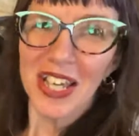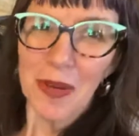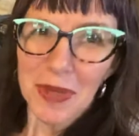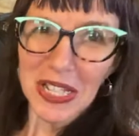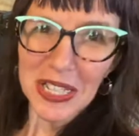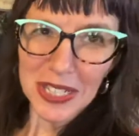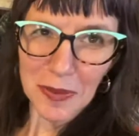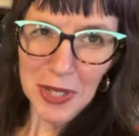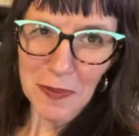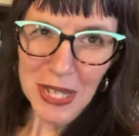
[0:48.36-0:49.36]
be a little
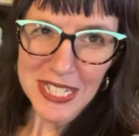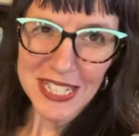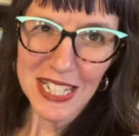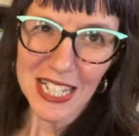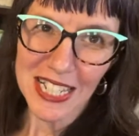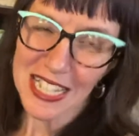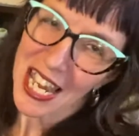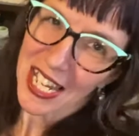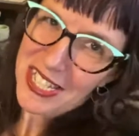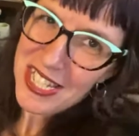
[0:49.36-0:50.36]
bit messy, and
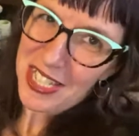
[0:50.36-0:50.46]
hence the